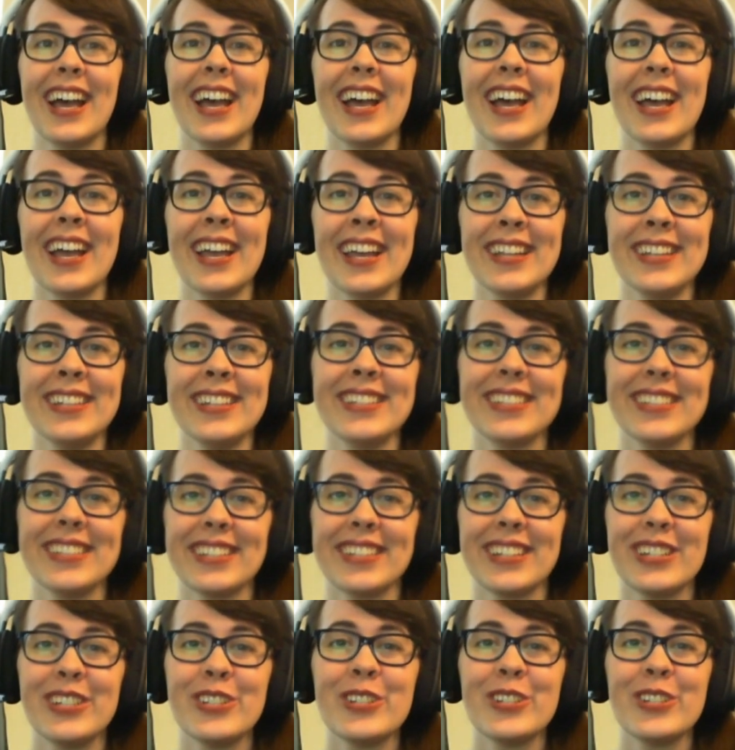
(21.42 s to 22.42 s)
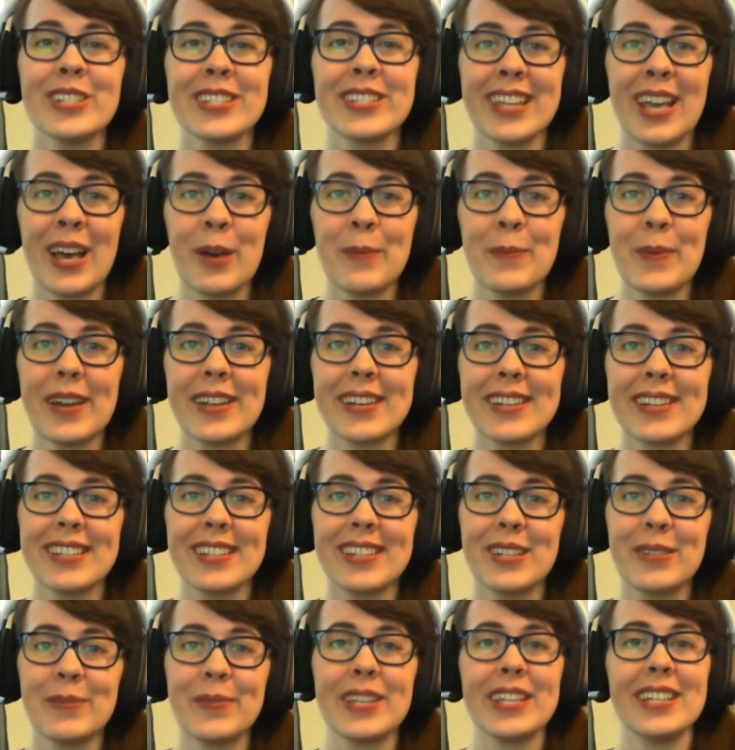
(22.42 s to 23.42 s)
And just to help out a
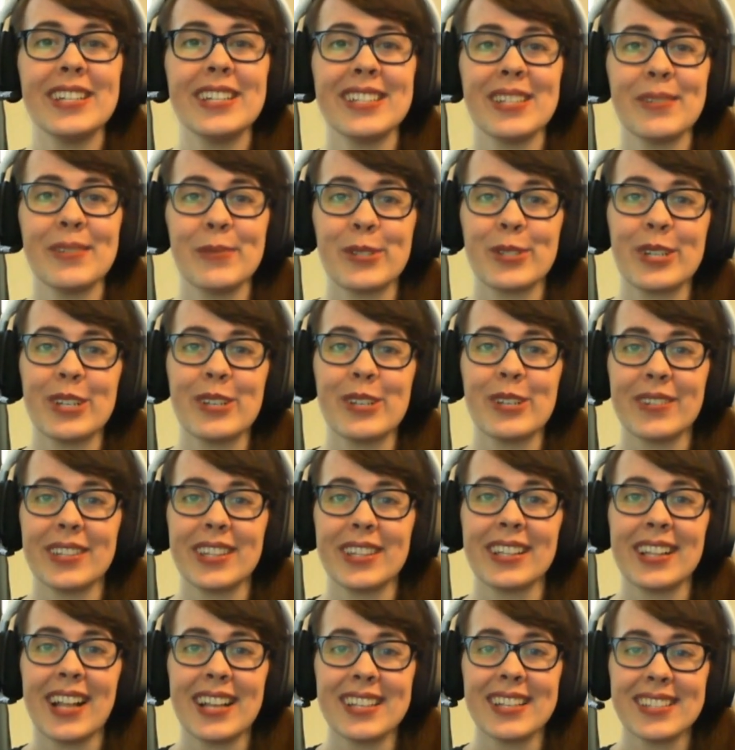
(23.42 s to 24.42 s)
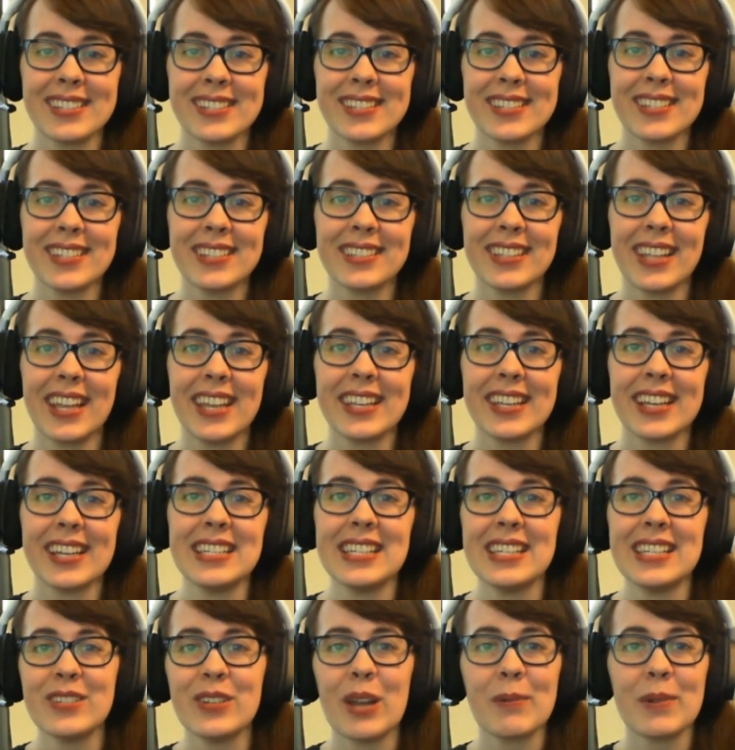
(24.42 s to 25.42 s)
little bit in demonstrating what the classes look like, I
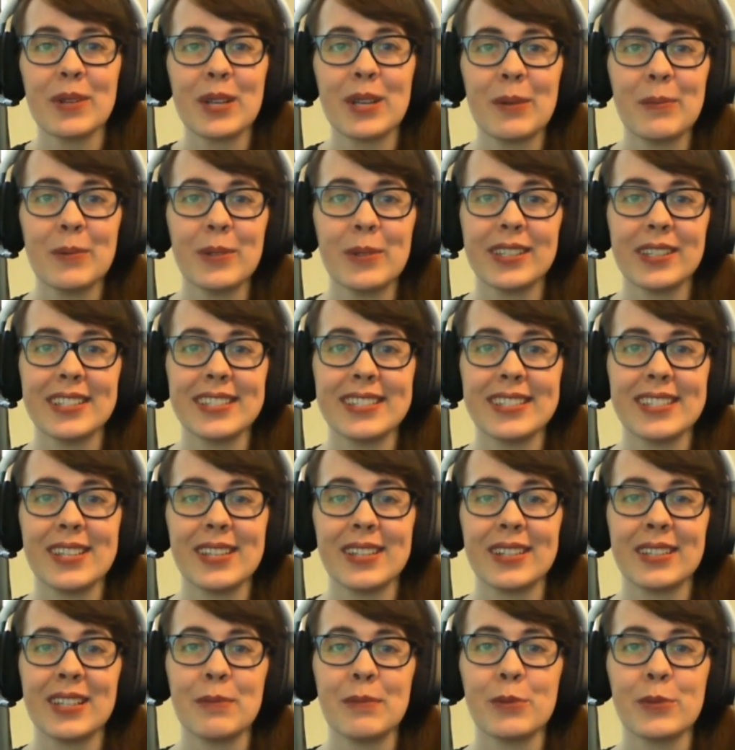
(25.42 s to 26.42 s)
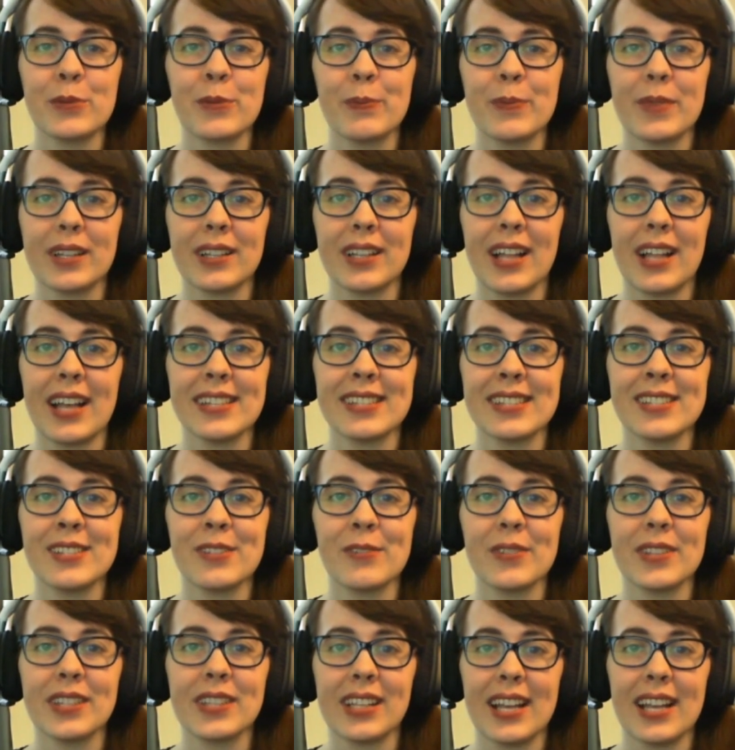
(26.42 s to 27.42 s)
did grab a couple of clips from the classes
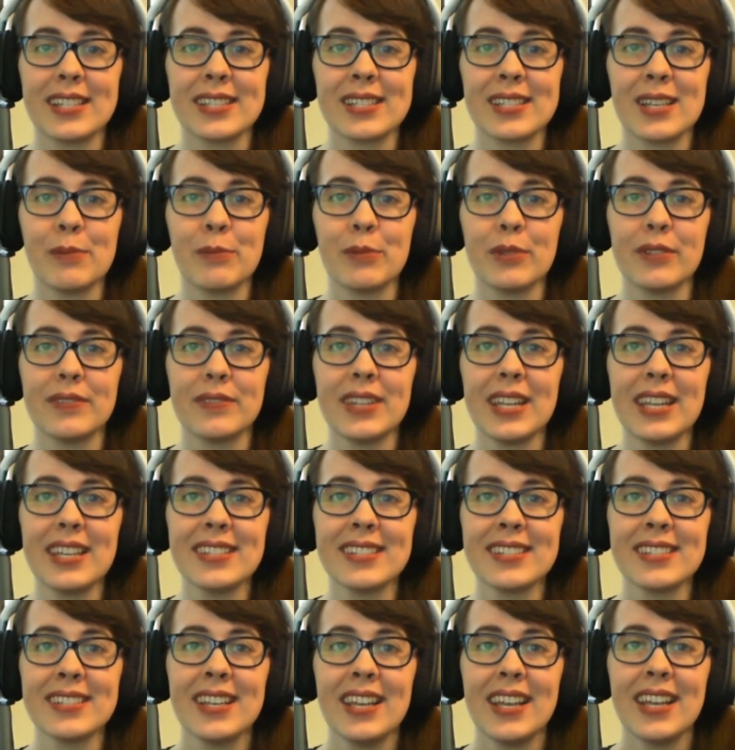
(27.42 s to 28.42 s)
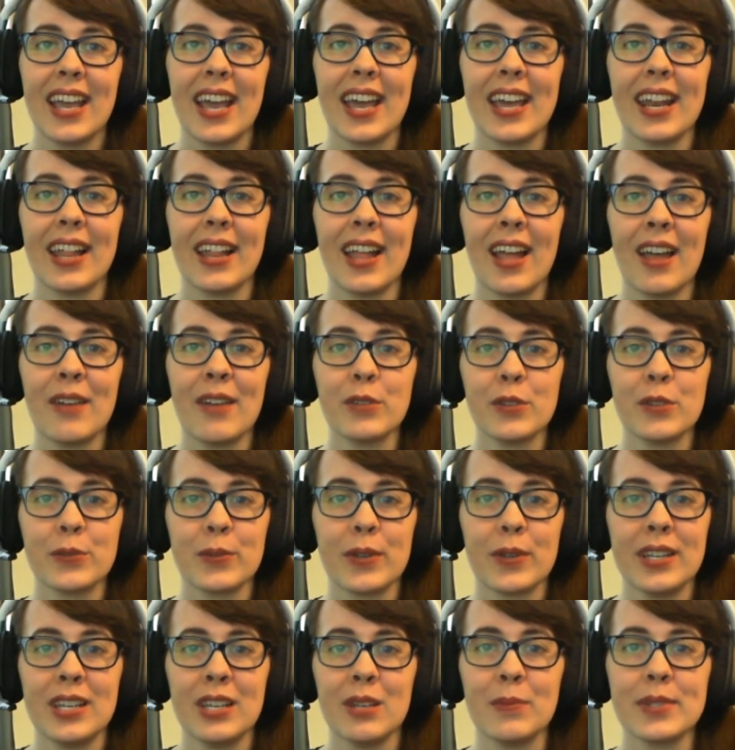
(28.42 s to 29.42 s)
over the last couple of days, and I'll have those
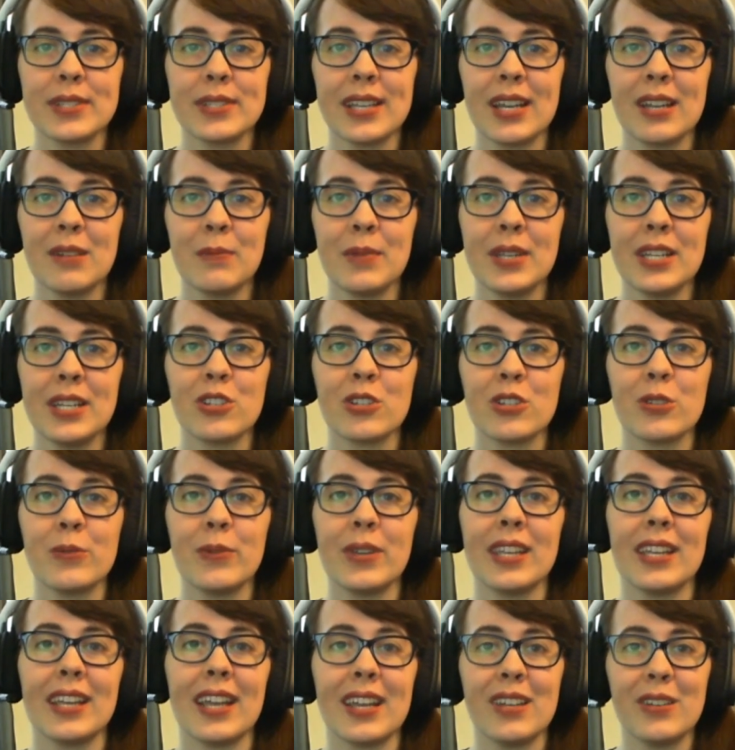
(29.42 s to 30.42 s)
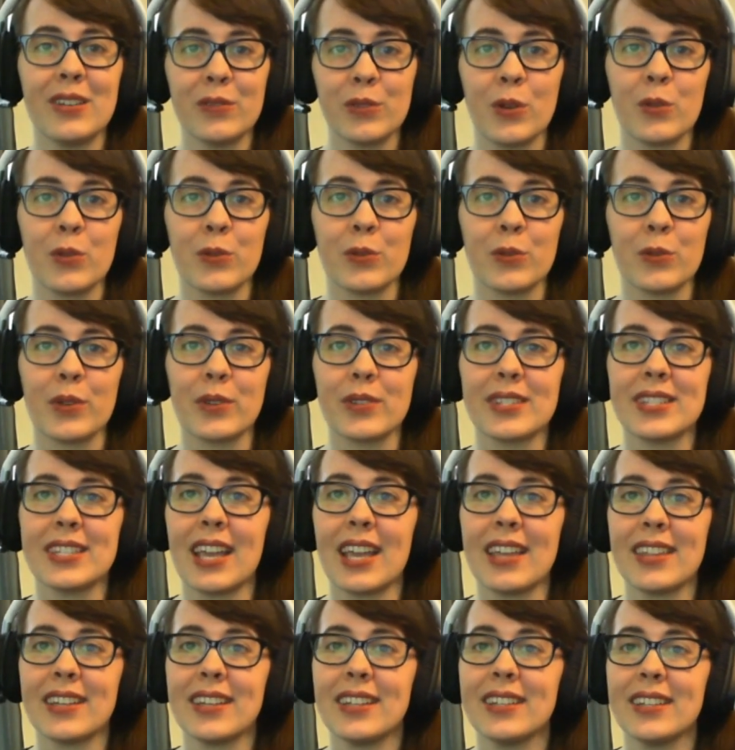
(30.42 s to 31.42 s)
right here beside me just so we can kind of go through those
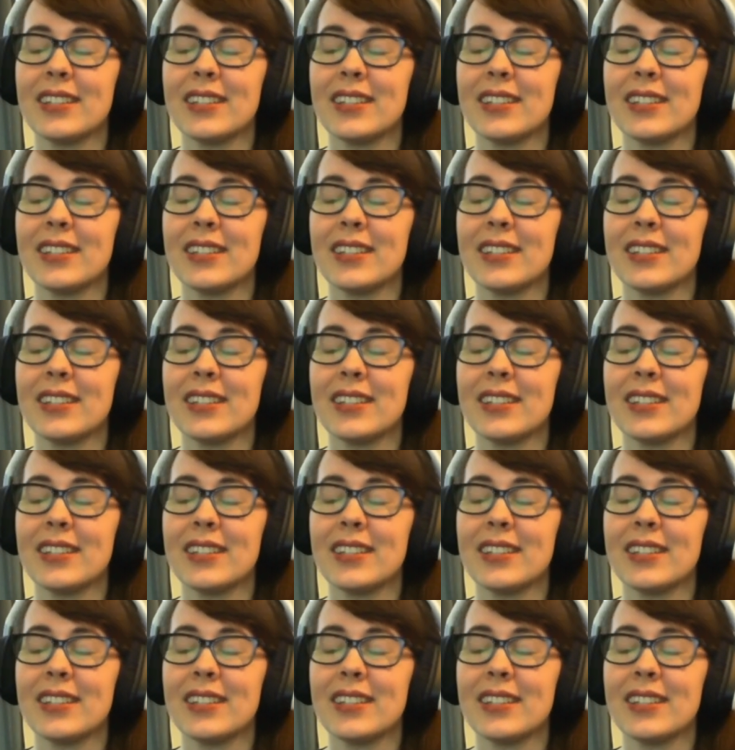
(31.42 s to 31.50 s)
together.